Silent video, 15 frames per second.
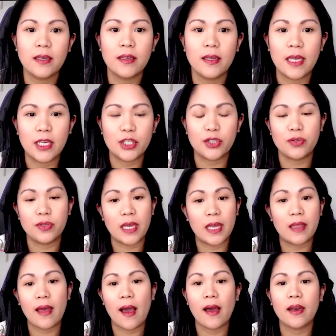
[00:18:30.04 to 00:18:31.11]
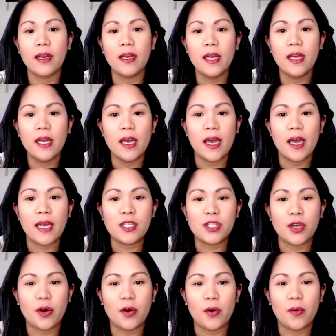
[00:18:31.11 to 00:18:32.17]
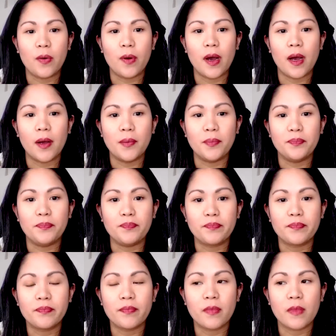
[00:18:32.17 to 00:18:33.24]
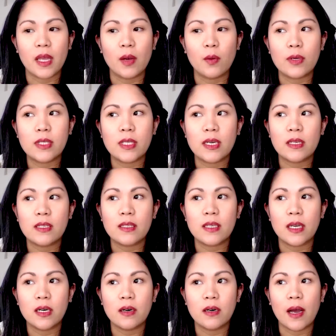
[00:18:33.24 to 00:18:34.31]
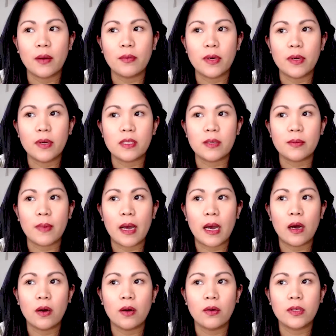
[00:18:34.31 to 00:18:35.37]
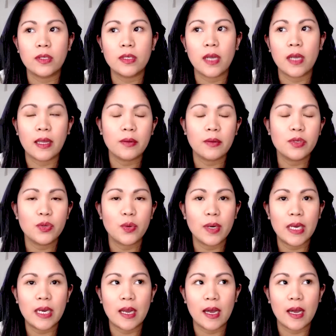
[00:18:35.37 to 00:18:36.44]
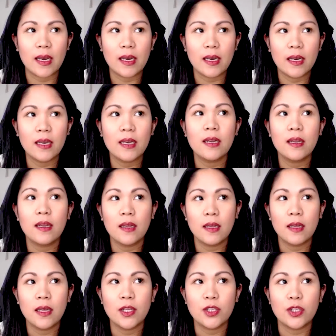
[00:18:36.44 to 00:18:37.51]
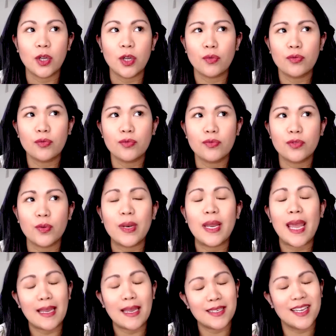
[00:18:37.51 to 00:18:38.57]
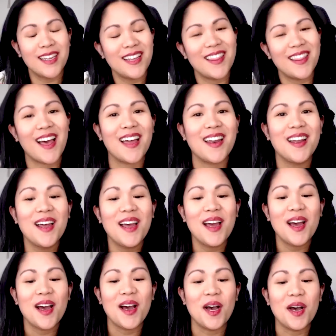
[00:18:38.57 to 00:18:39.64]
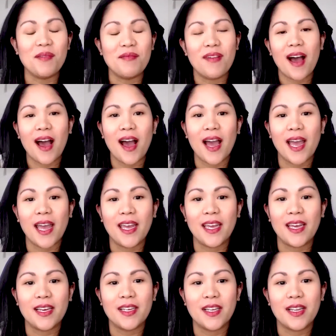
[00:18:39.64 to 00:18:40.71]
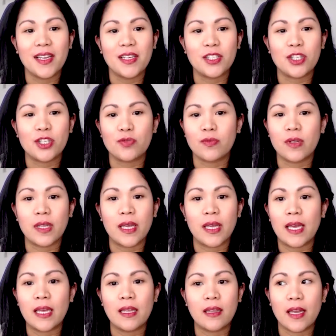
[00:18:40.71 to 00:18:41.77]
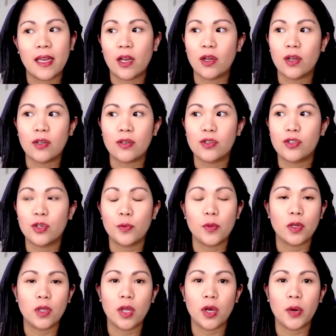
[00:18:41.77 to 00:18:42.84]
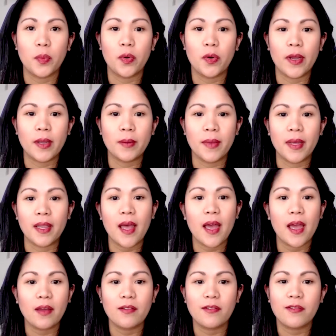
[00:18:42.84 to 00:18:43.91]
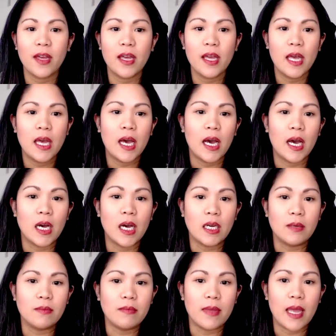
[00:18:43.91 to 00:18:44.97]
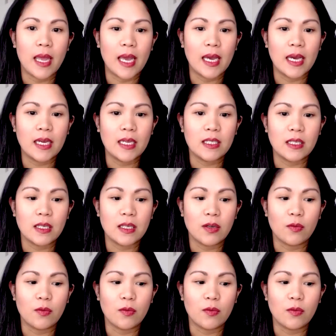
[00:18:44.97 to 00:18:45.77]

issues like that. And so it wasn't until I was about, I think I was 29, no, 28, that I just really hit like a super low point in my life, and